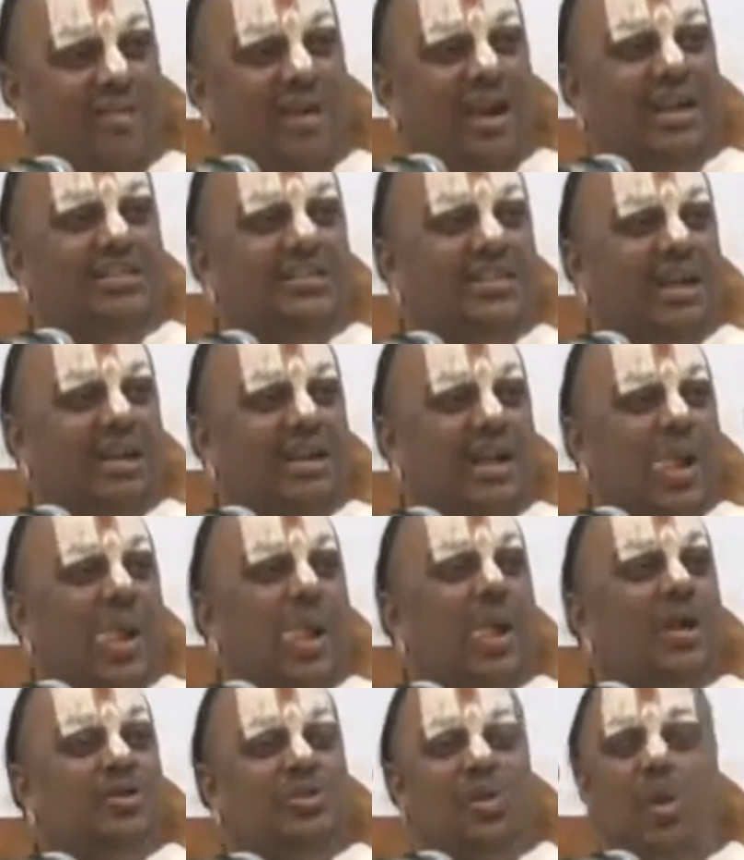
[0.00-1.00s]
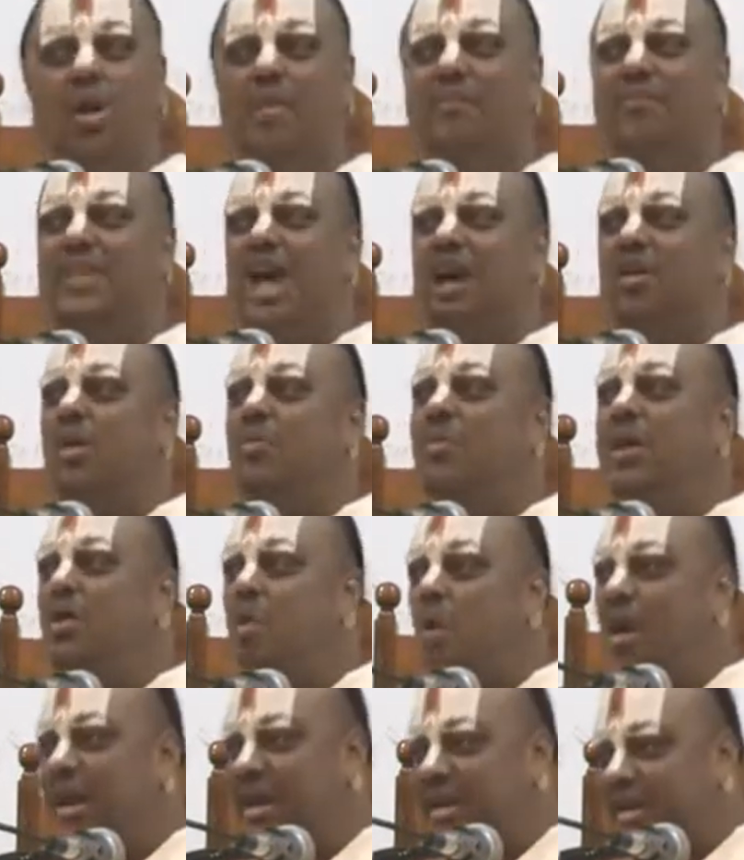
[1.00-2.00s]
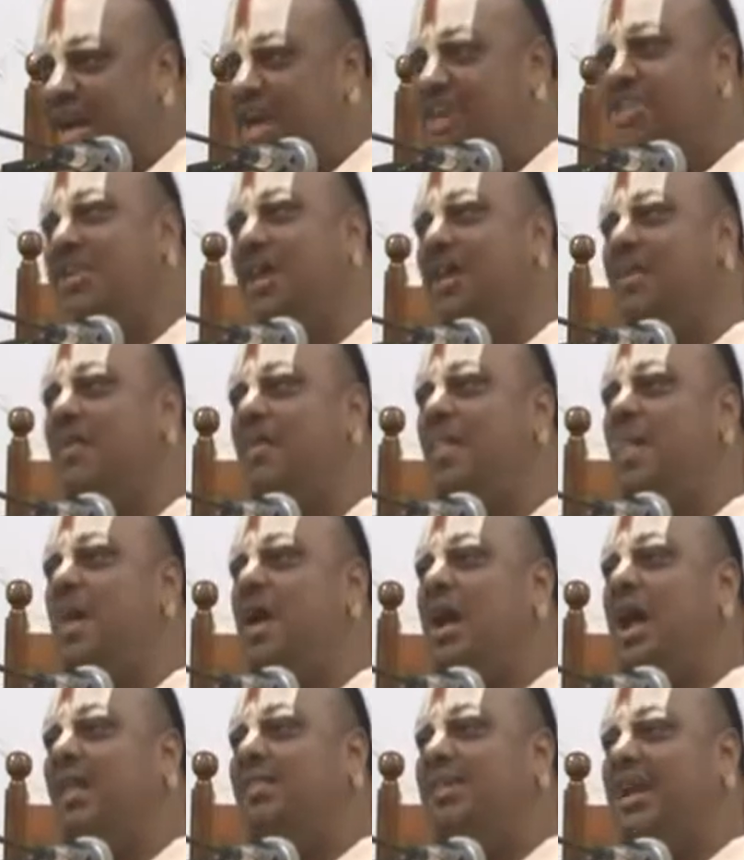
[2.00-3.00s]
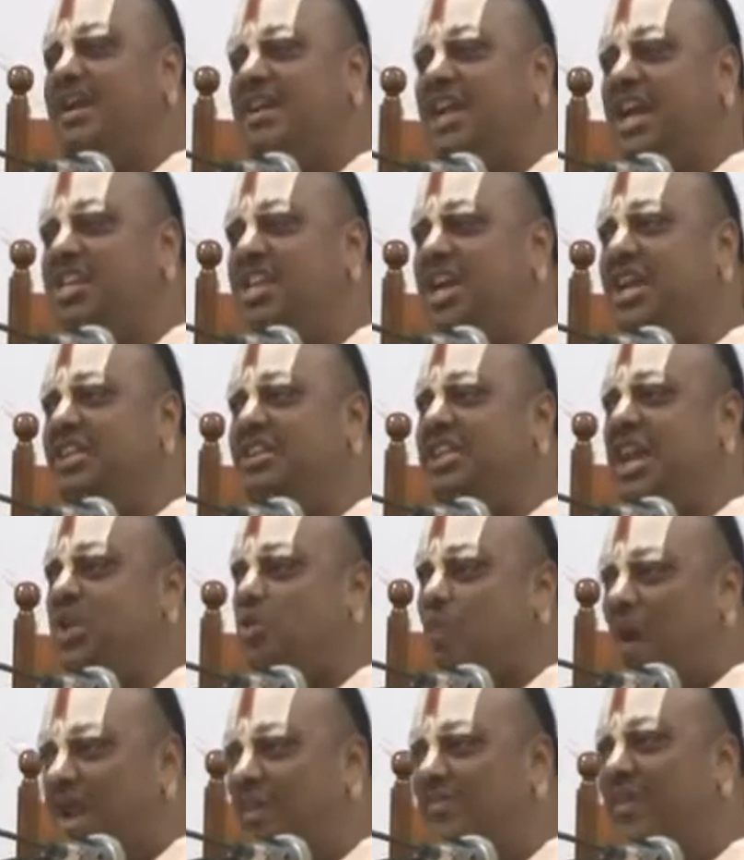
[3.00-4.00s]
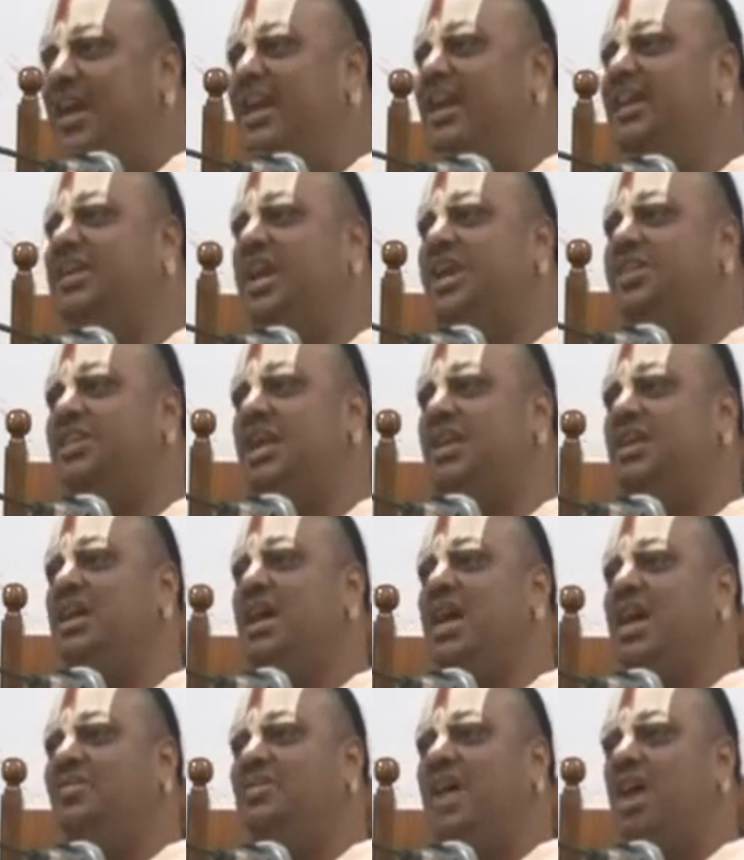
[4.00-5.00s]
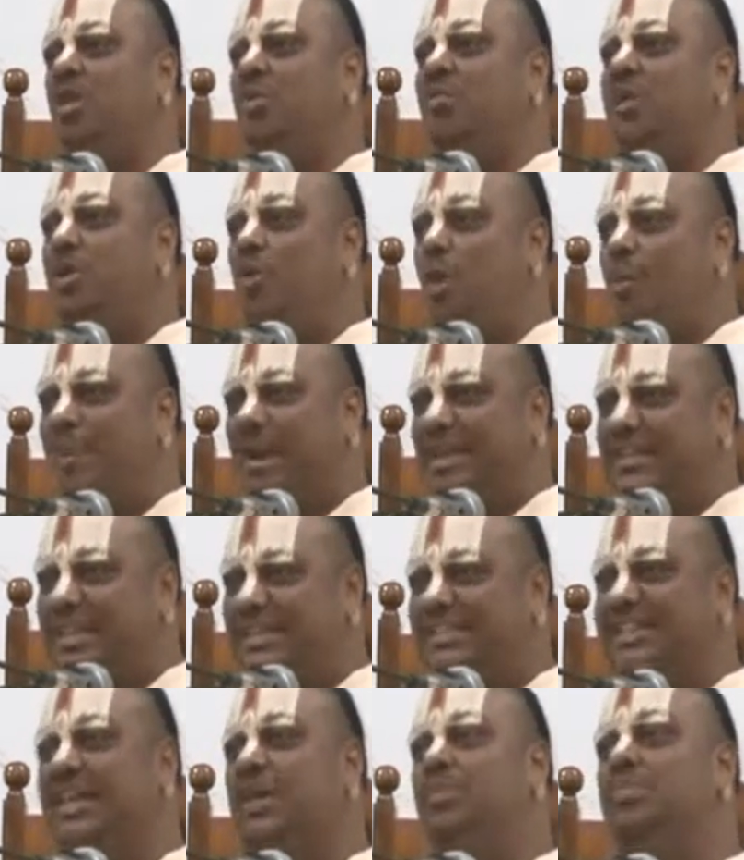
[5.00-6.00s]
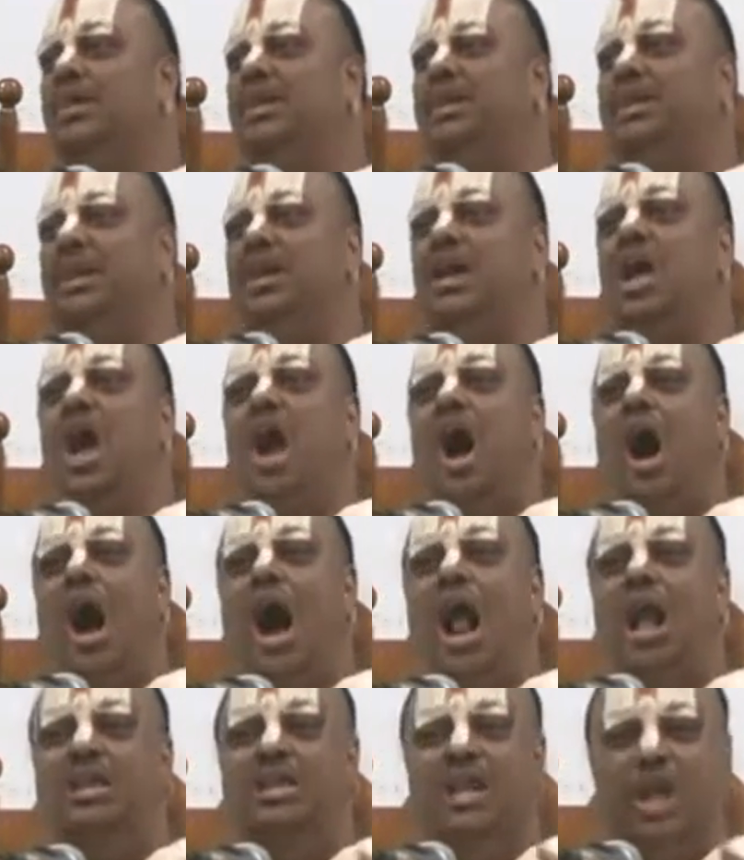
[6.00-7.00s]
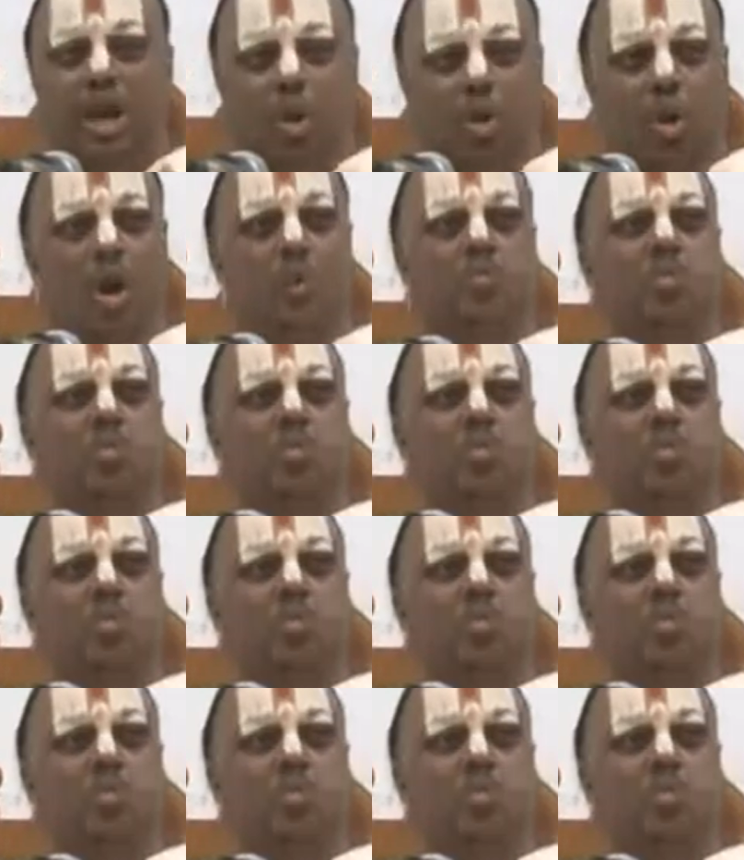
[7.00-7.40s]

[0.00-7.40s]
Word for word: What is that? So there will be no intention. And the intention is not qualified intention. There will be no purchasing ability. All the